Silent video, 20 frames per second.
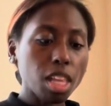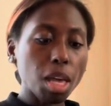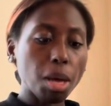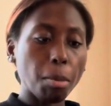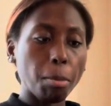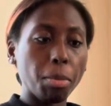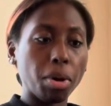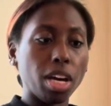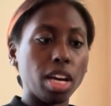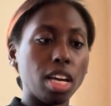
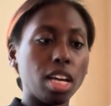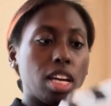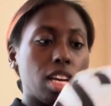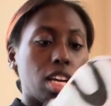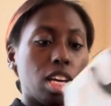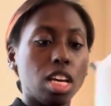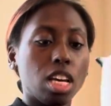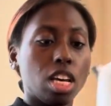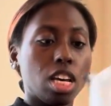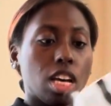But
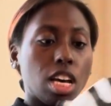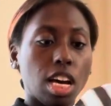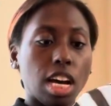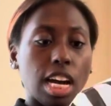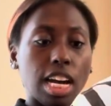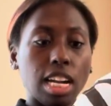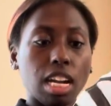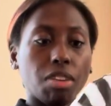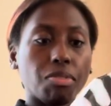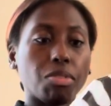
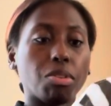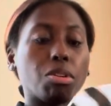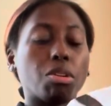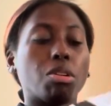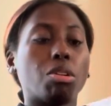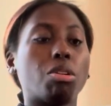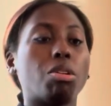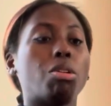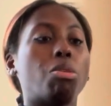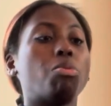I
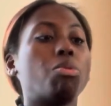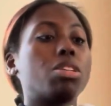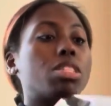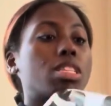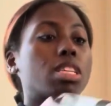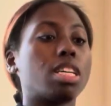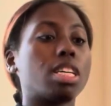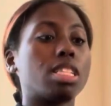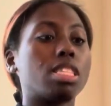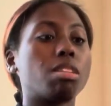never want
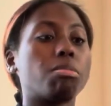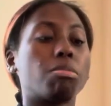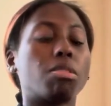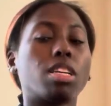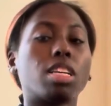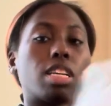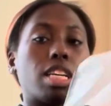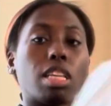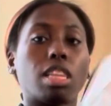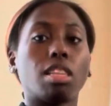to get
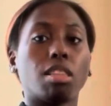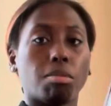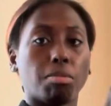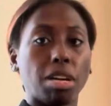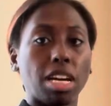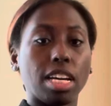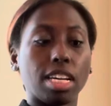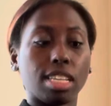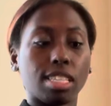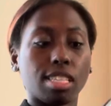something in
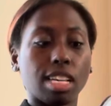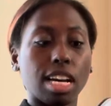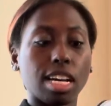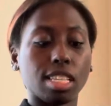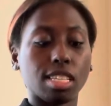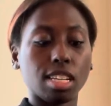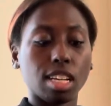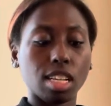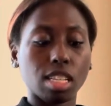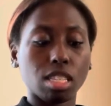my exact
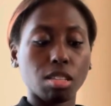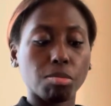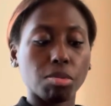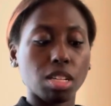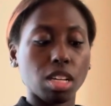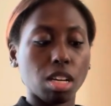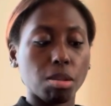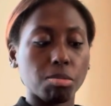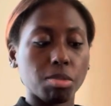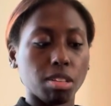size
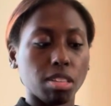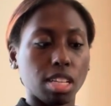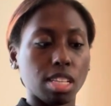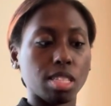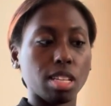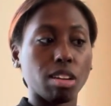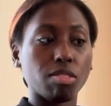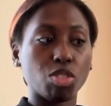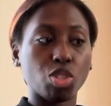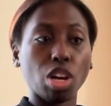sometimes unless
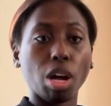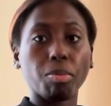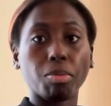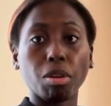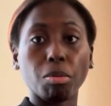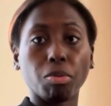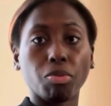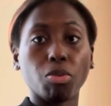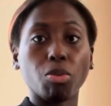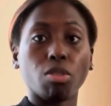I've shopped
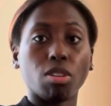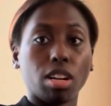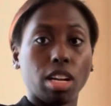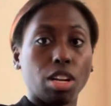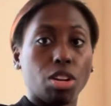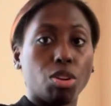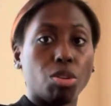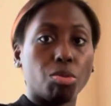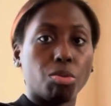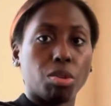there before and
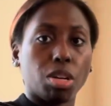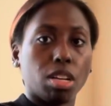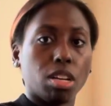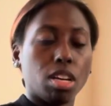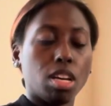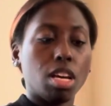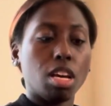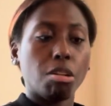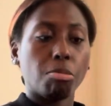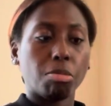I know what
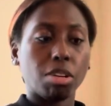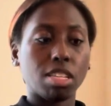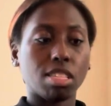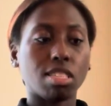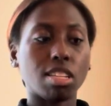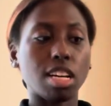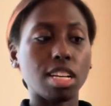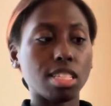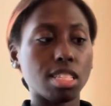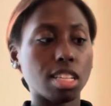my
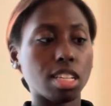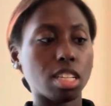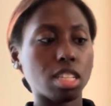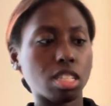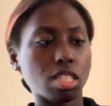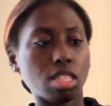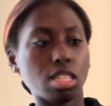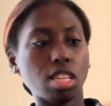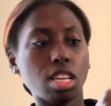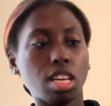sizing
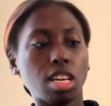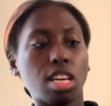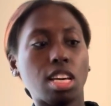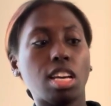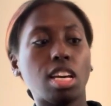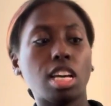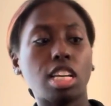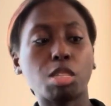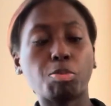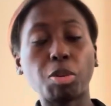is.
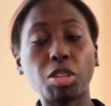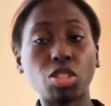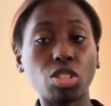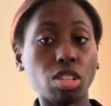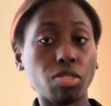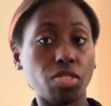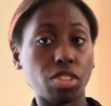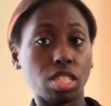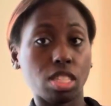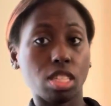Especially
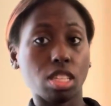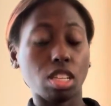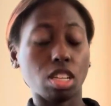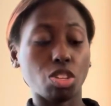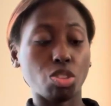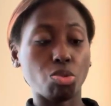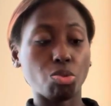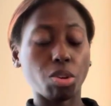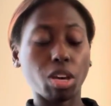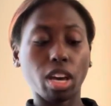if it's
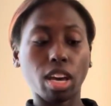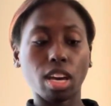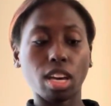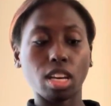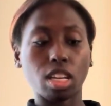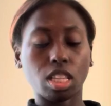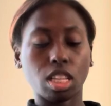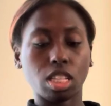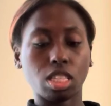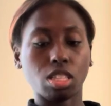
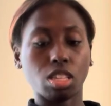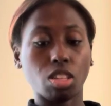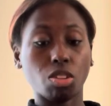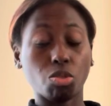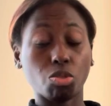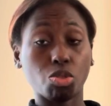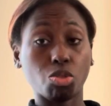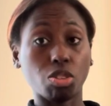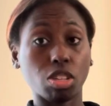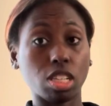UK, that's a
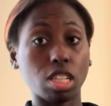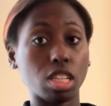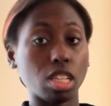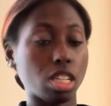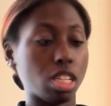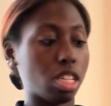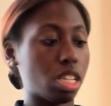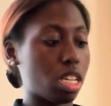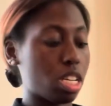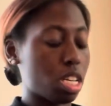little
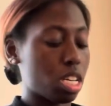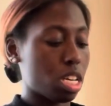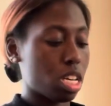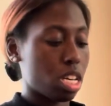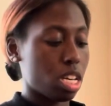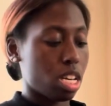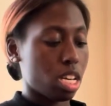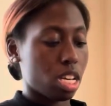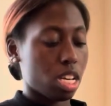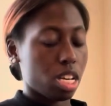tricky.
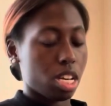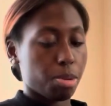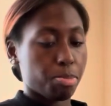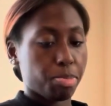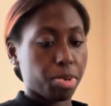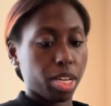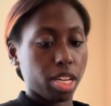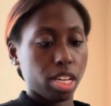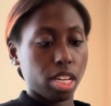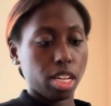
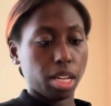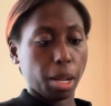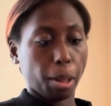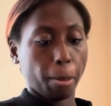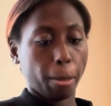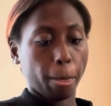But